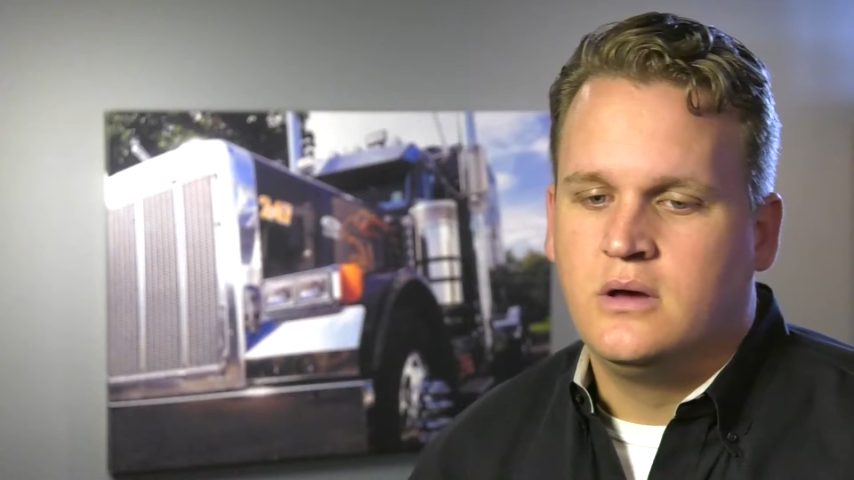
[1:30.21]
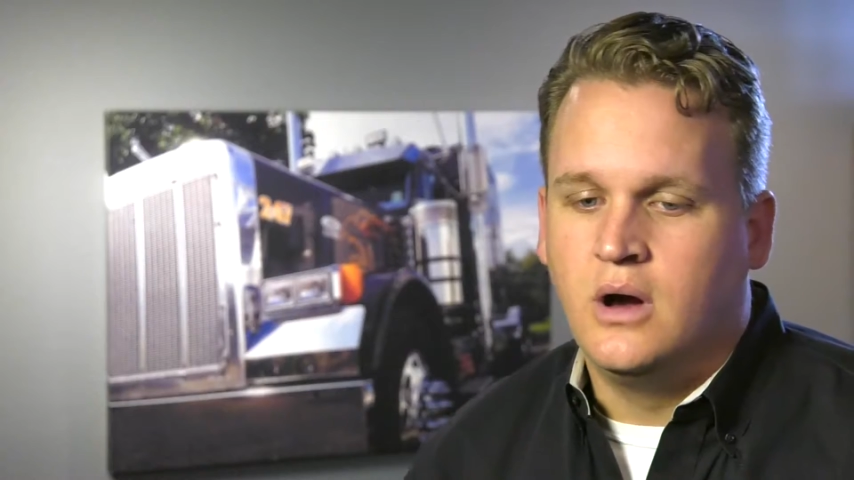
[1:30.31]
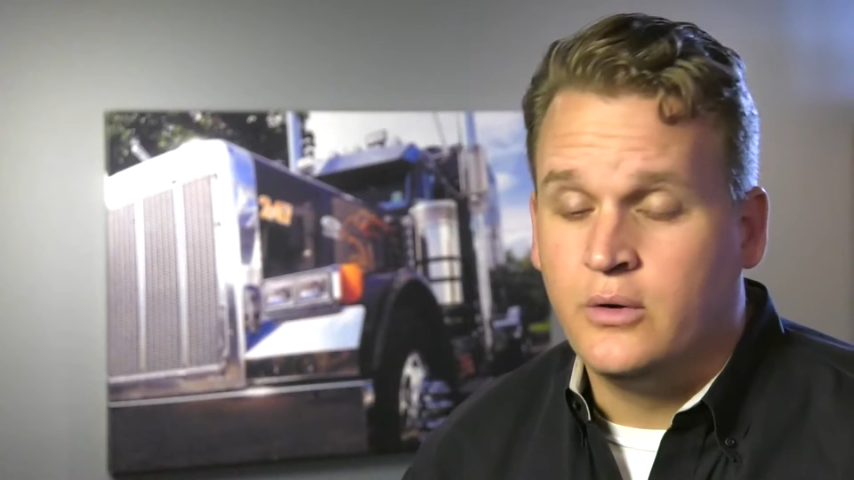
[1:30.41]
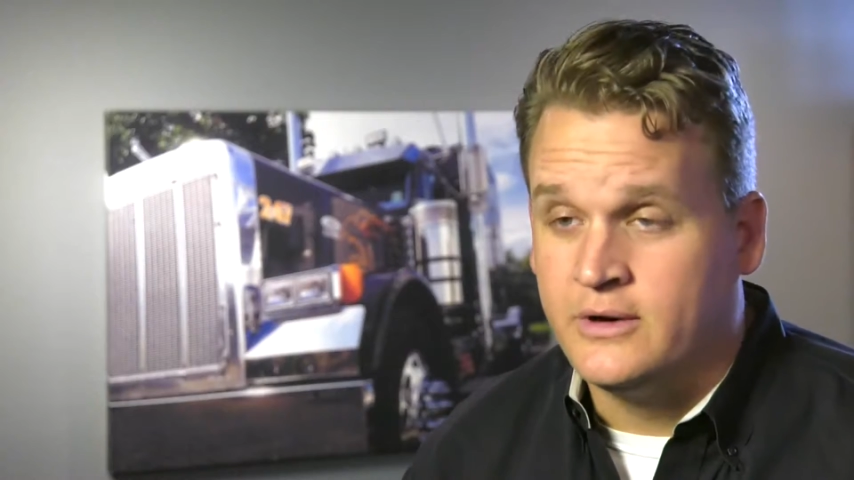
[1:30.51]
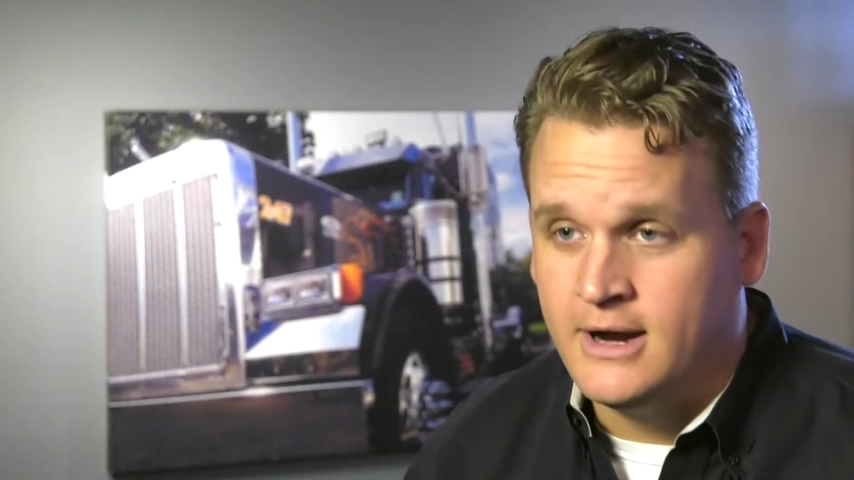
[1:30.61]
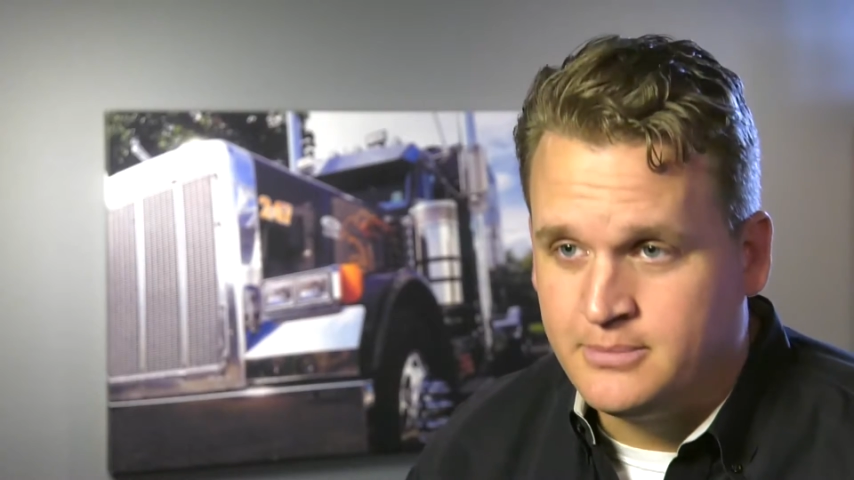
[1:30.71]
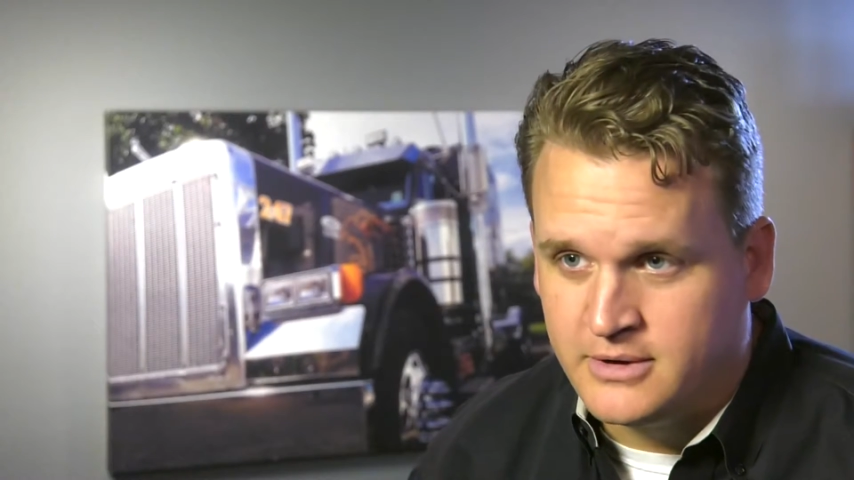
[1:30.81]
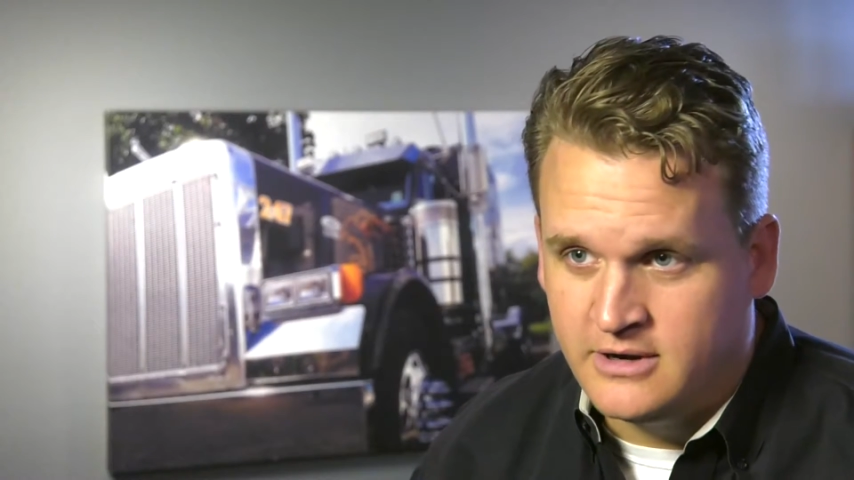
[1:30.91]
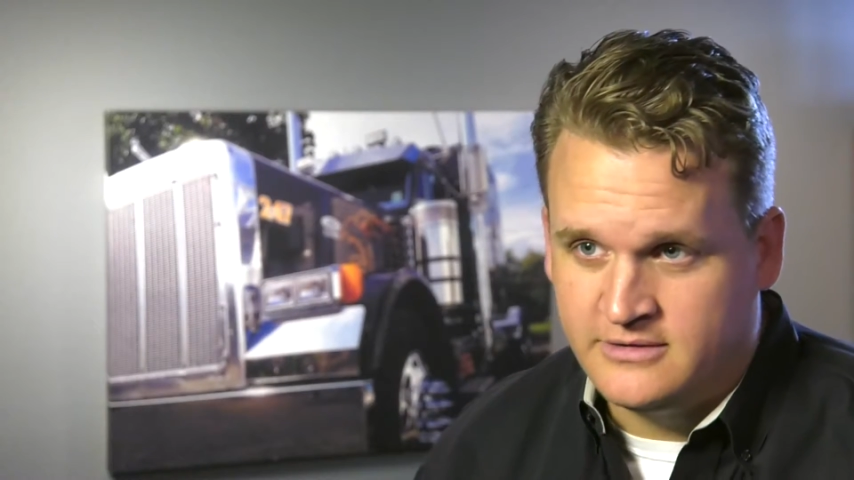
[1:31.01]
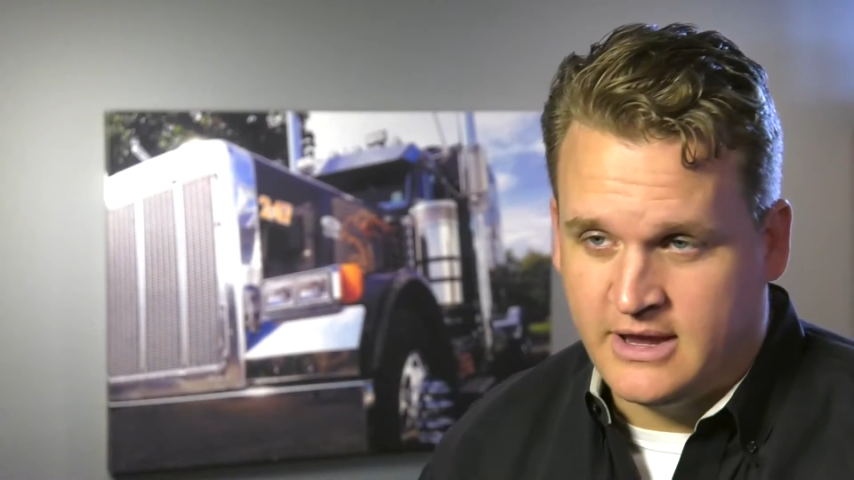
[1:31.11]

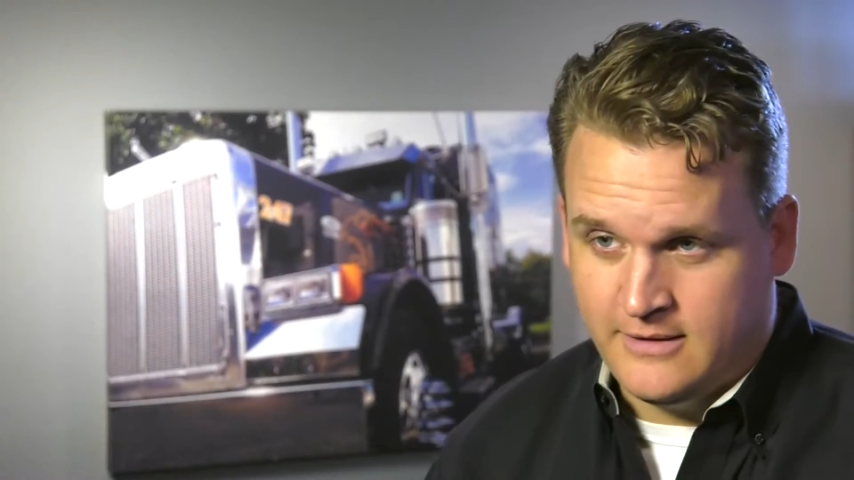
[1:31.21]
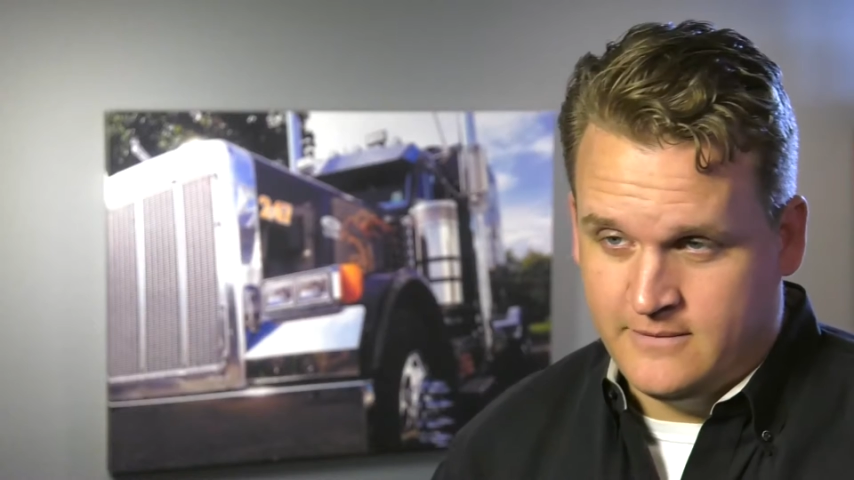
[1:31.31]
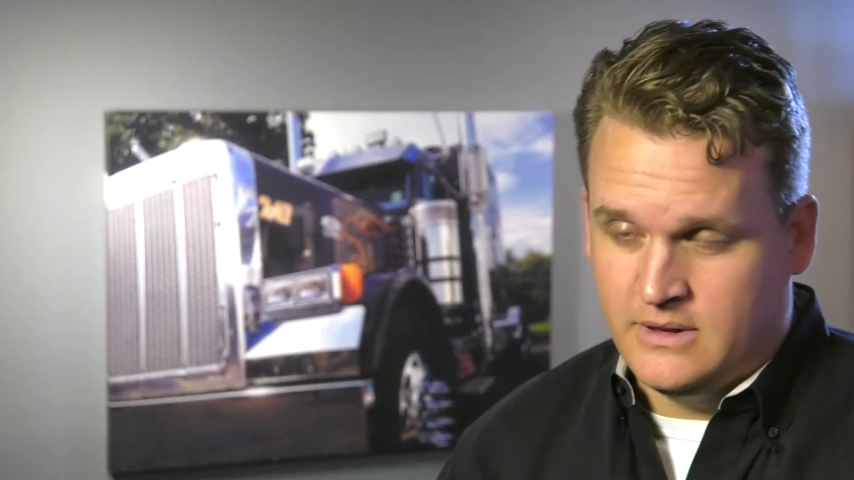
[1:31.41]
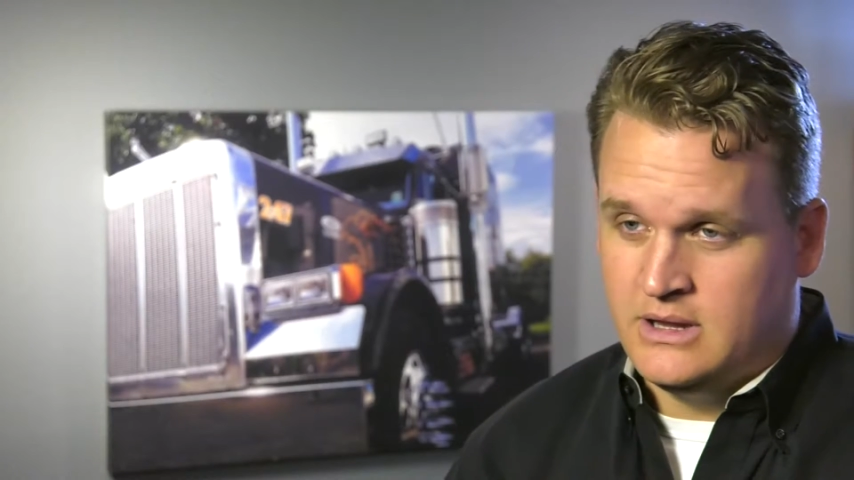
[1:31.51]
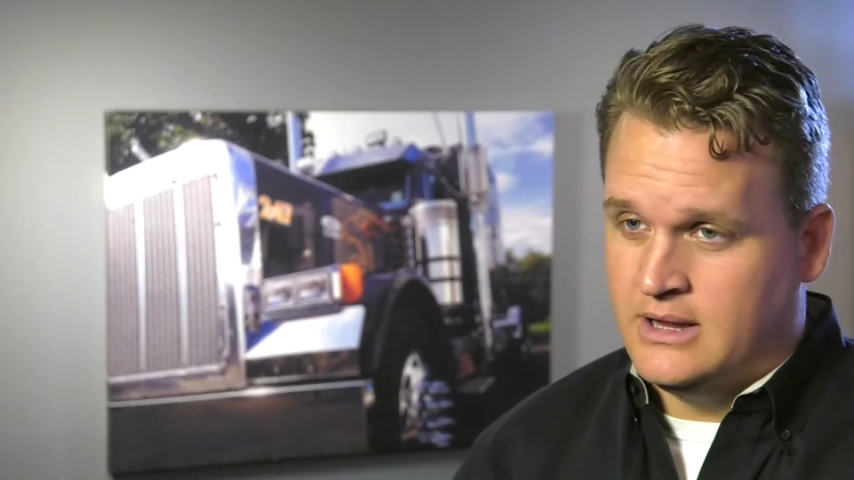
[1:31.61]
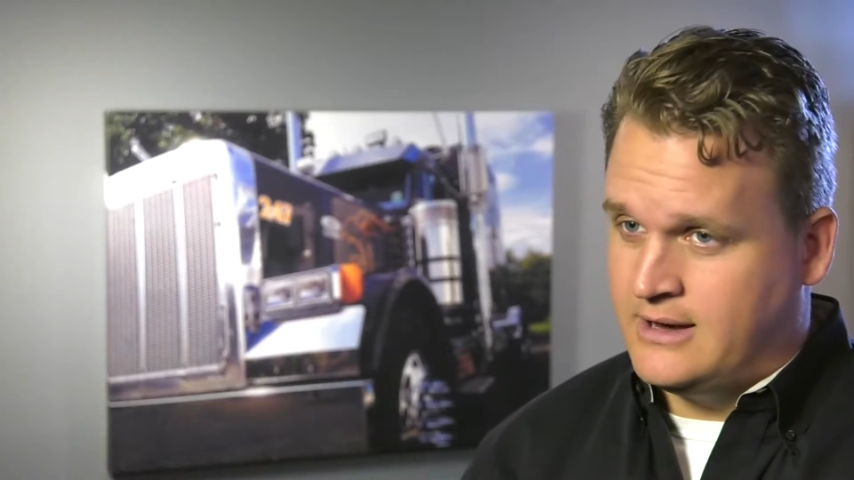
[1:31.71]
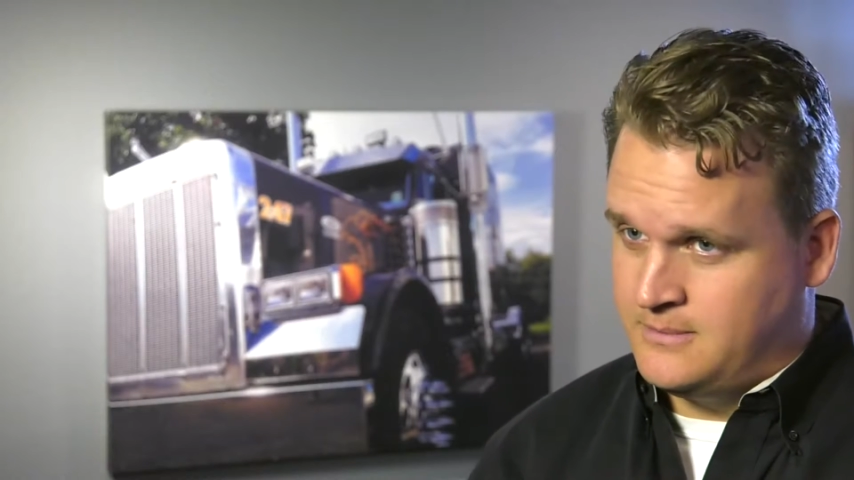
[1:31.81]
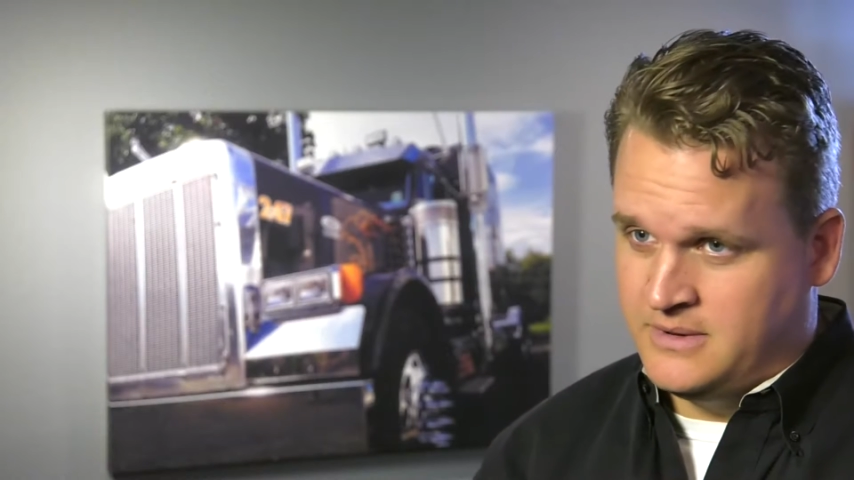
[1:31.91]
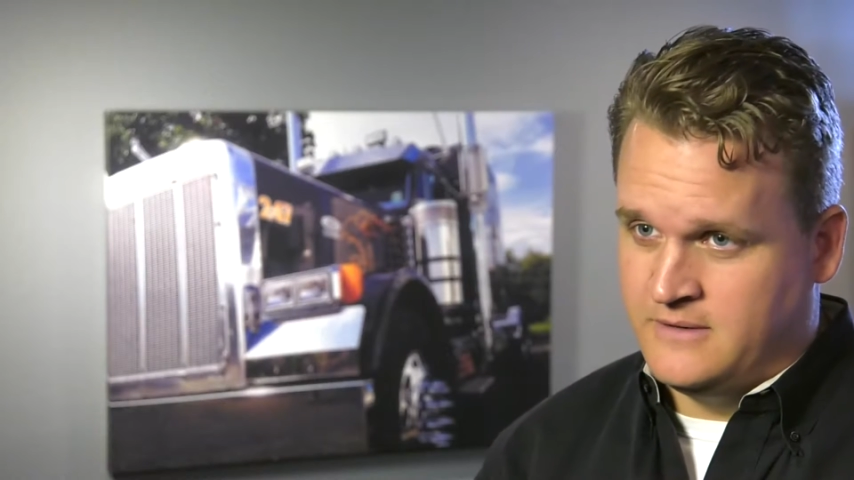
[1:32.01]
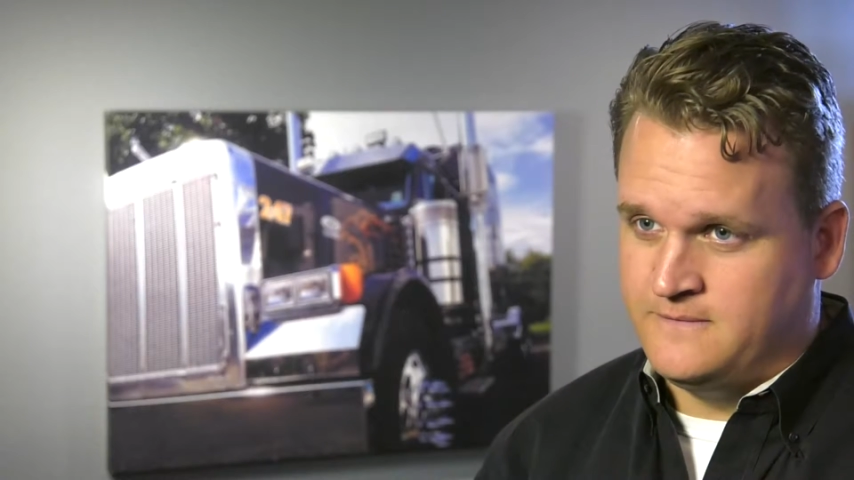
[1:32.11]
Owner-operators have a lot of
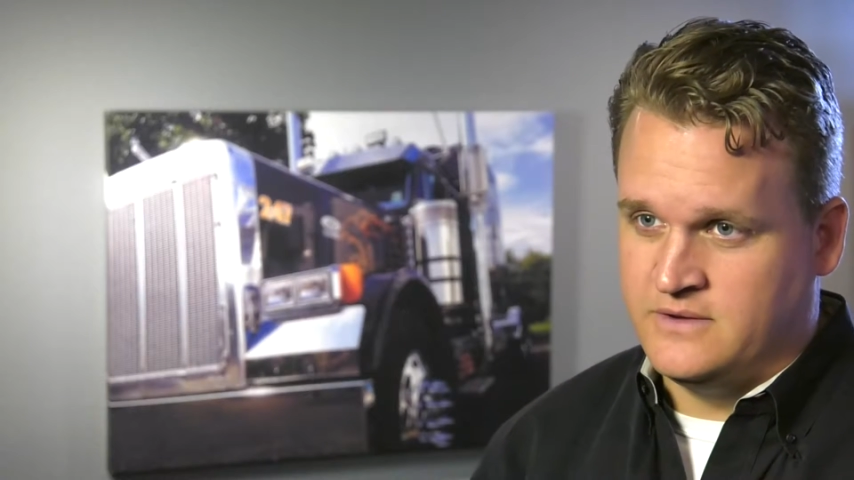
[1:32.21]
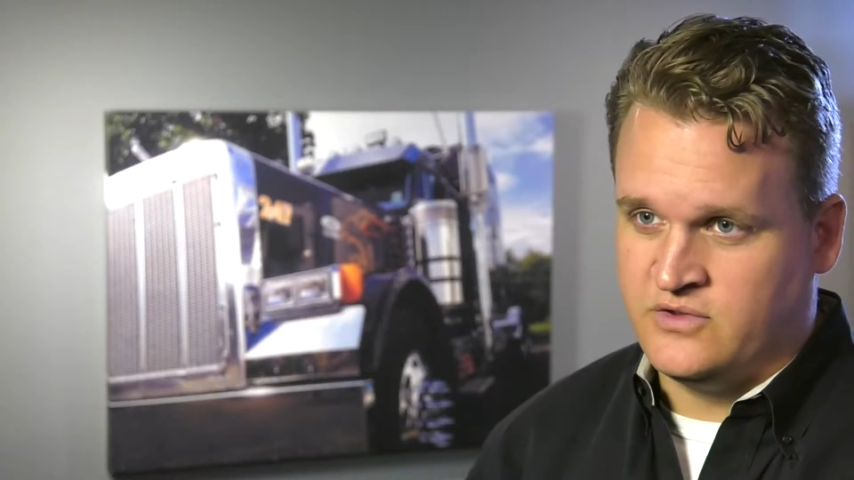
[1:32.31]
benefits